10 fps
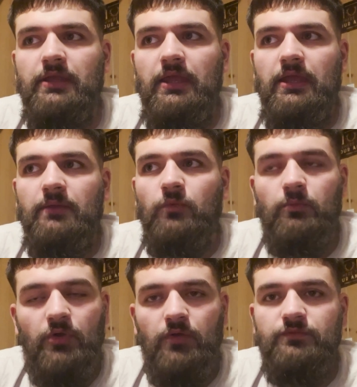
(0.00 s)
and
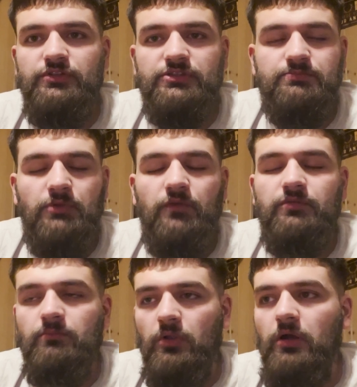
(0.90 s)
we'll just move
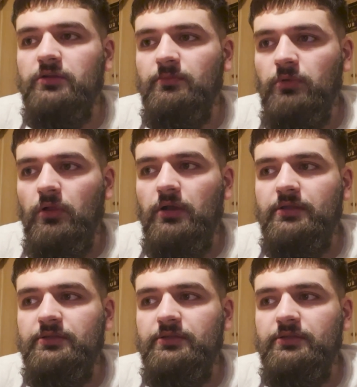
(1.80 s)
from block to block